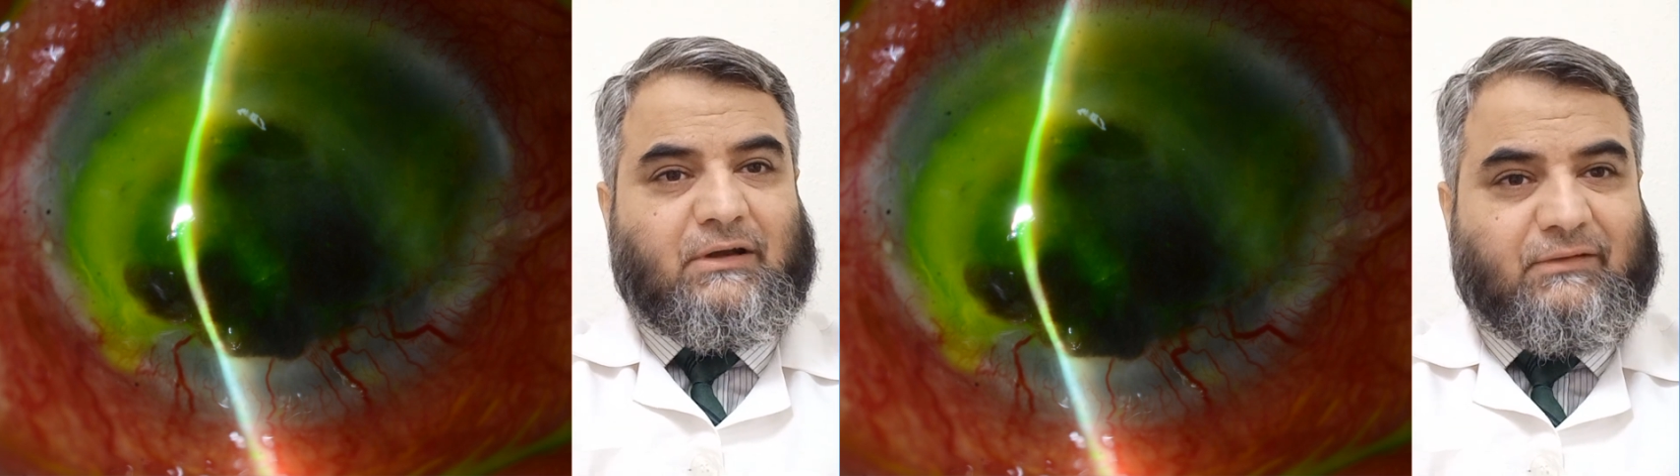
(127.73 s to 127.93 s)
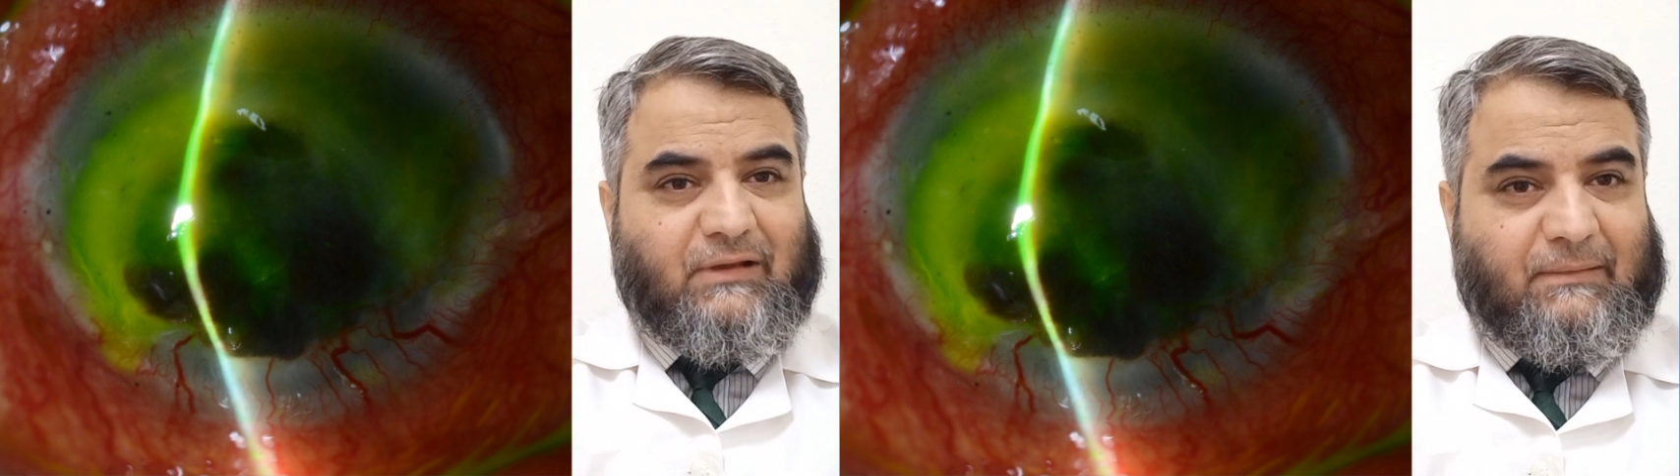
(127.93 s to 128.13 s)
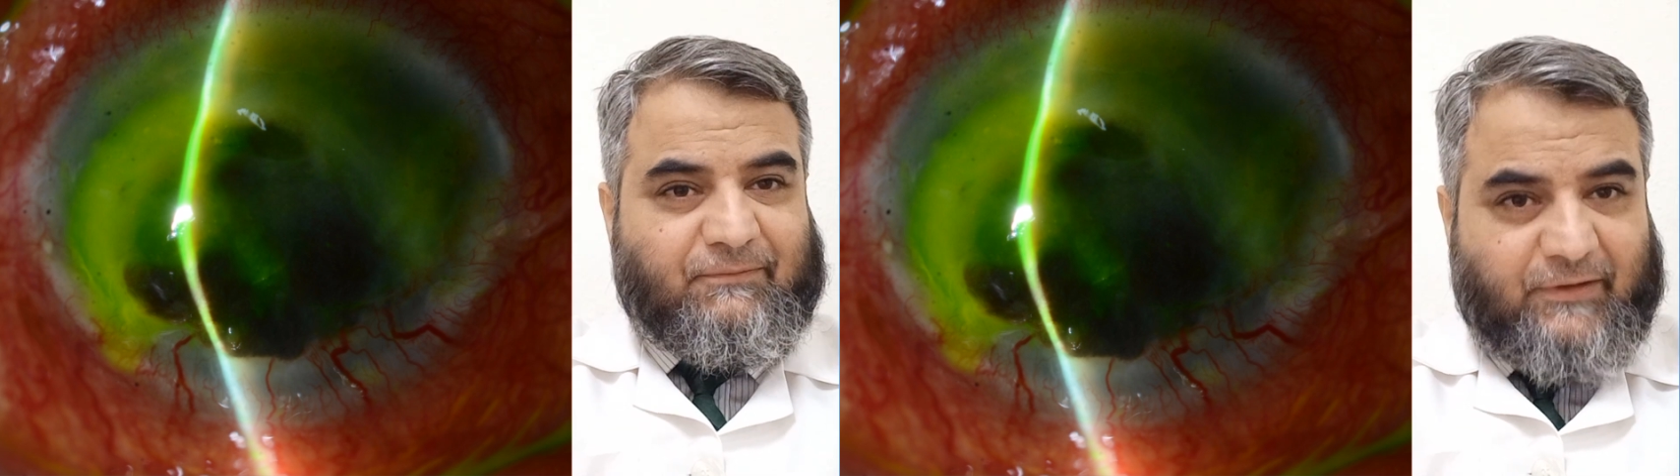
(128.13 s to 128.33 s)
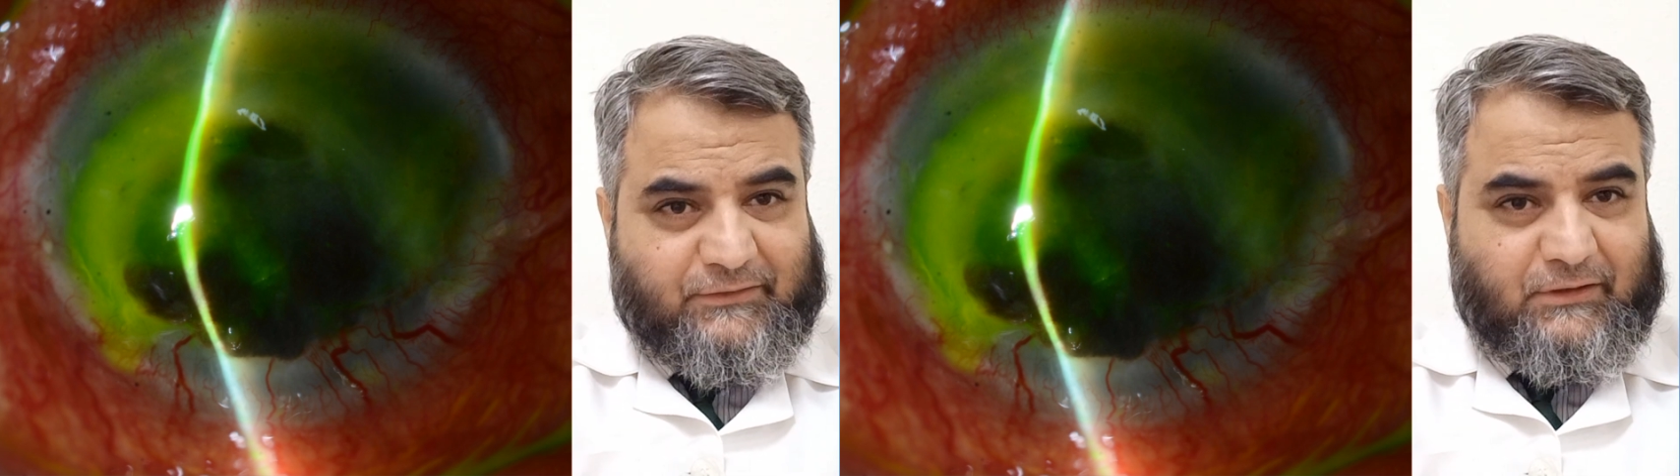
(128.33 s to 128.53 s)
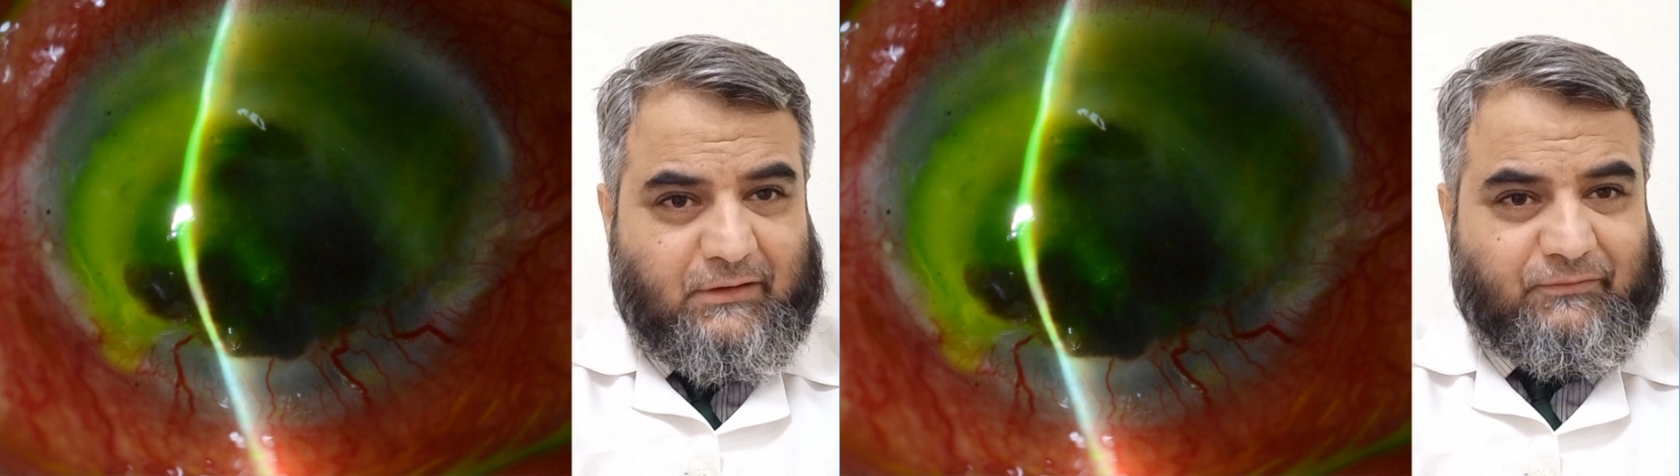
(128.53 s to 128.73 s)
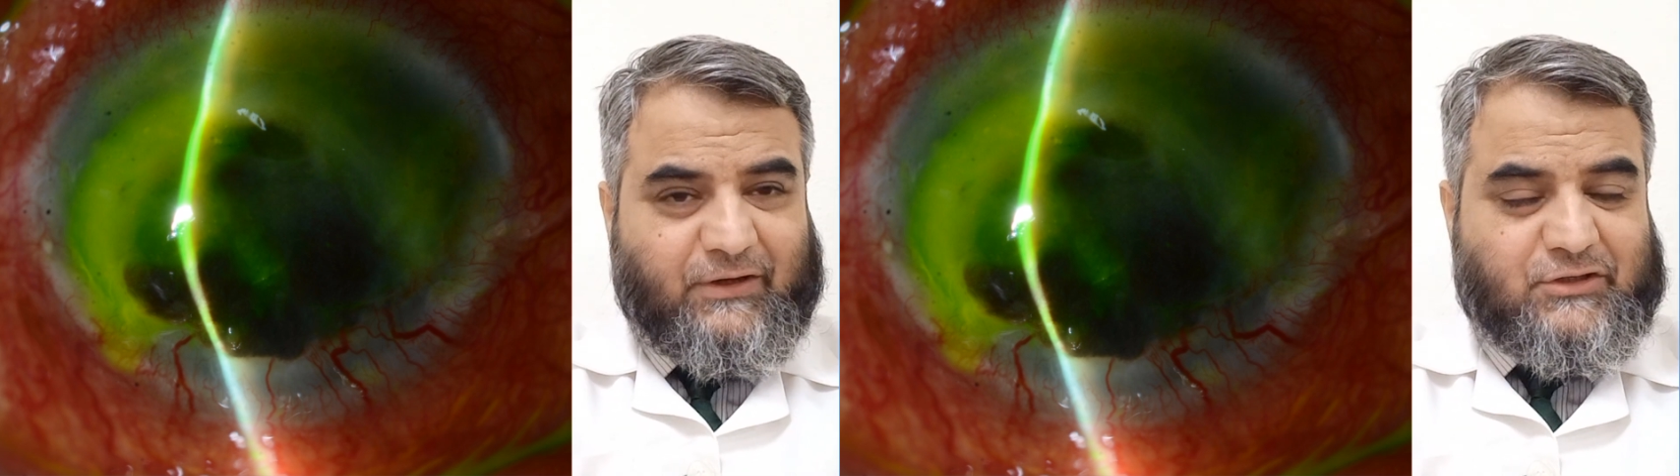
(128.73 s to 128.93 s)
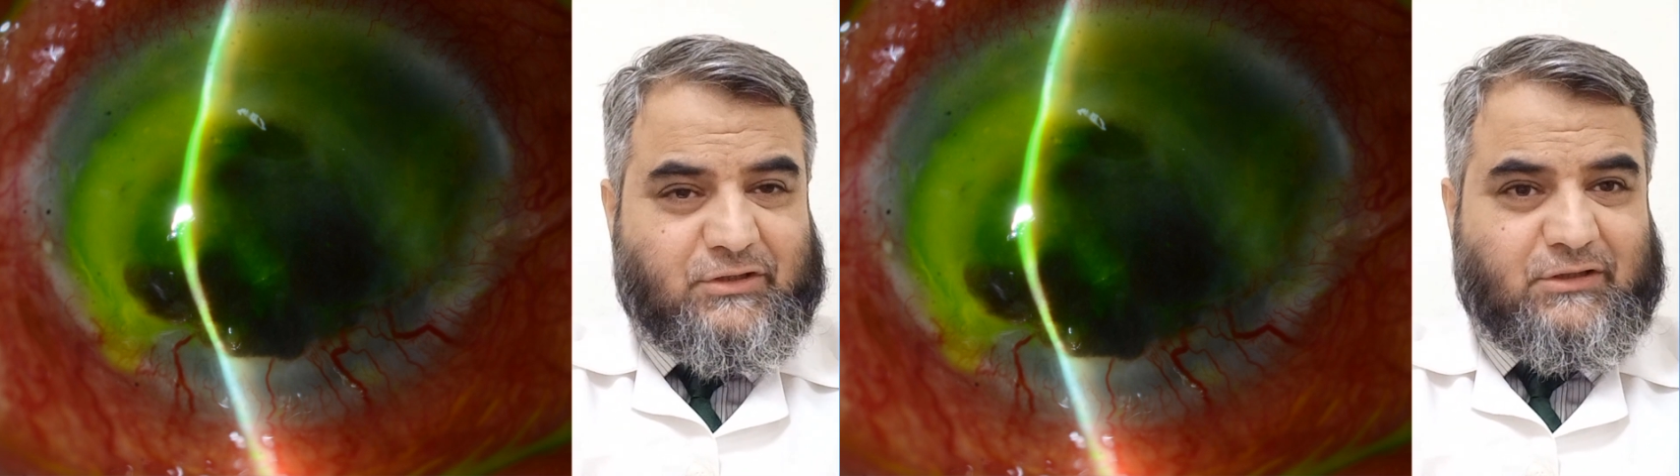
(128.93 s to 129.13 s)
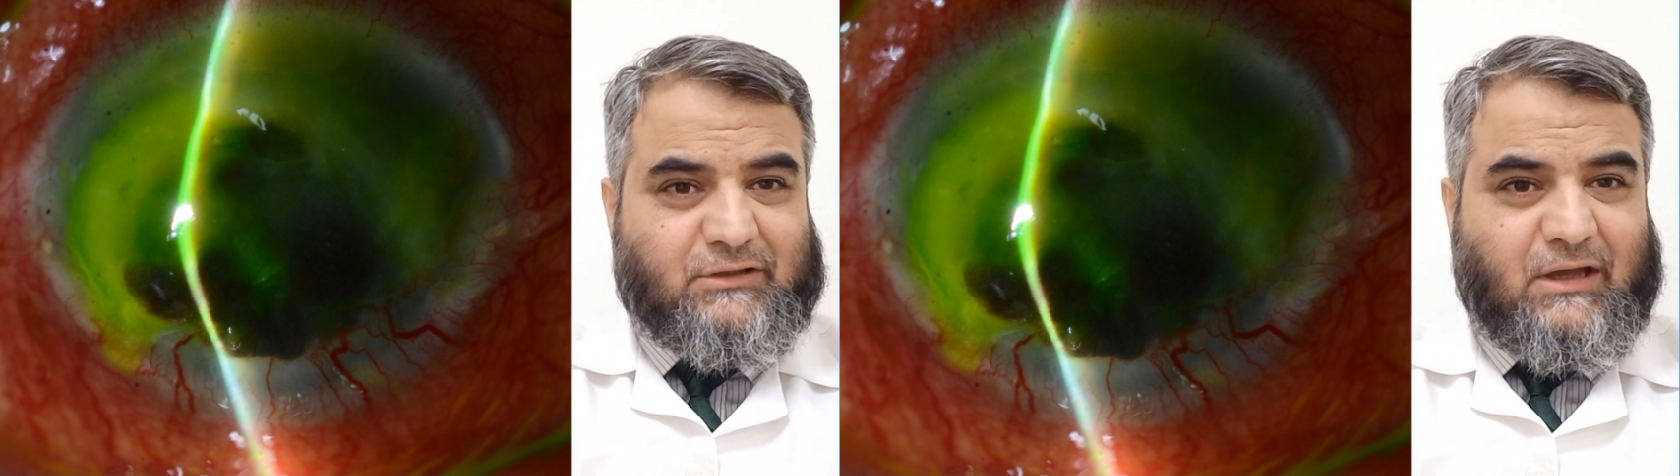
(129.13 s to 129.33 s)
develop further
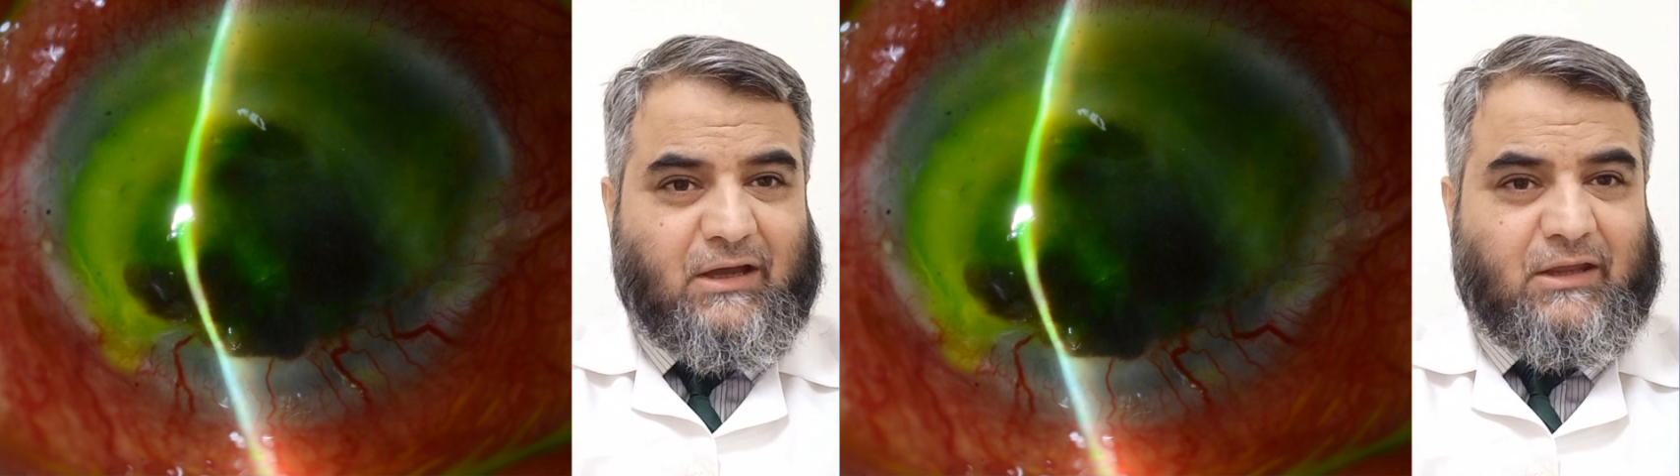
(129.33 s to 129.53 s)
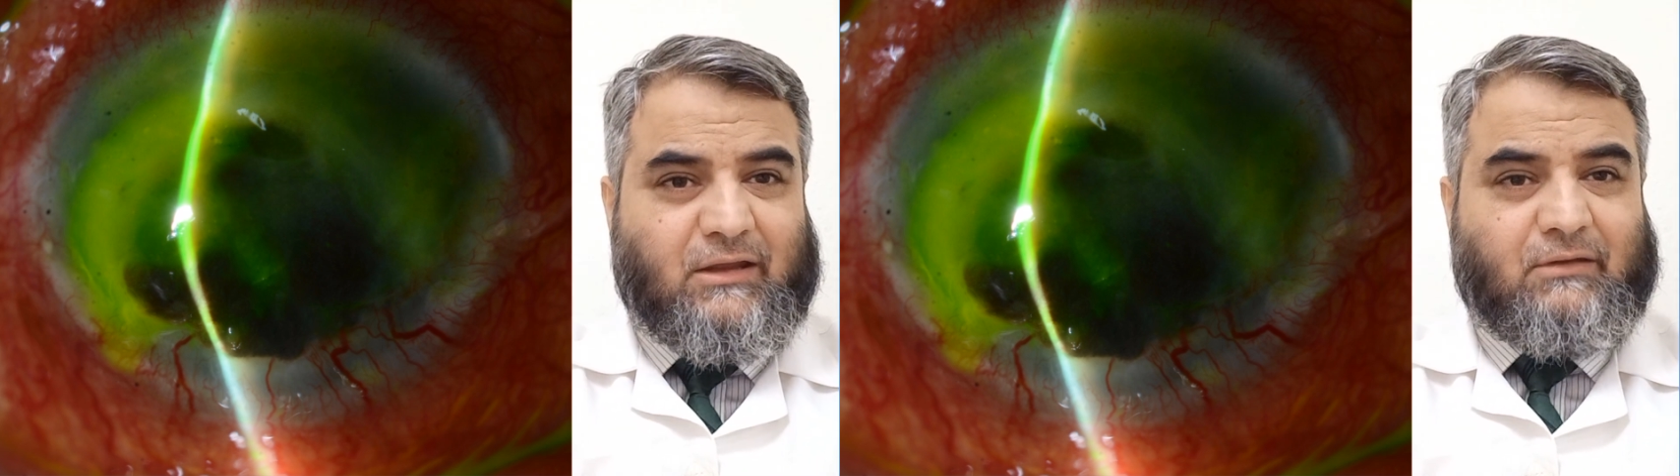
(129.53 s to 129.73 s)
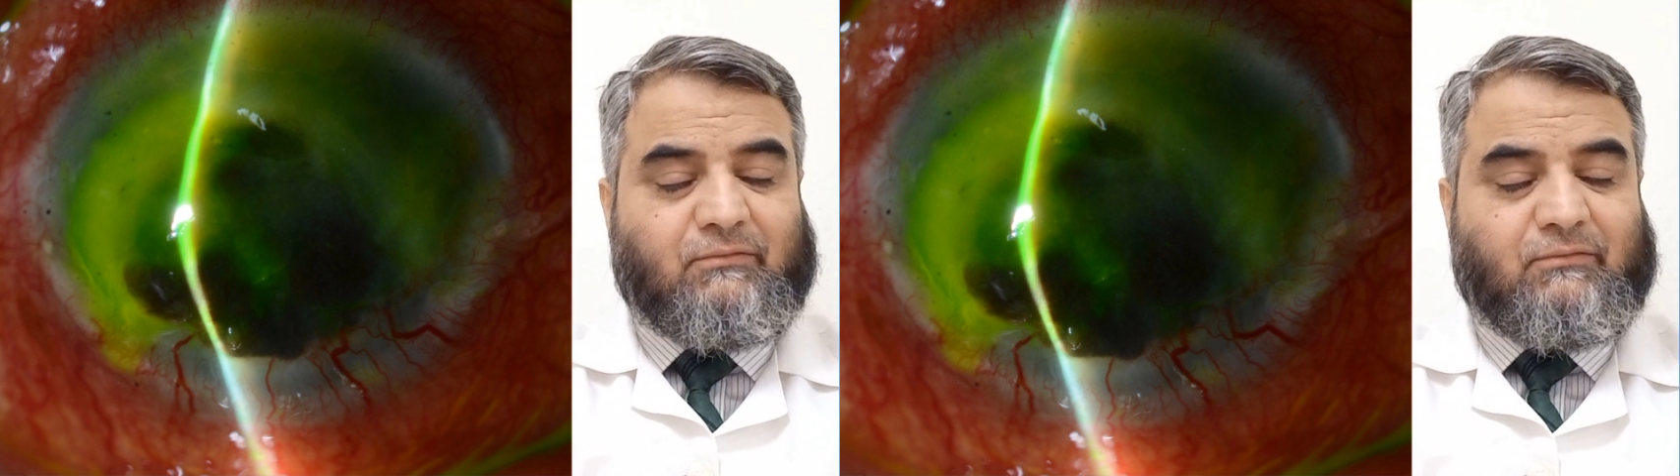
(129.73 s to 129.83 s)
infection in the eye,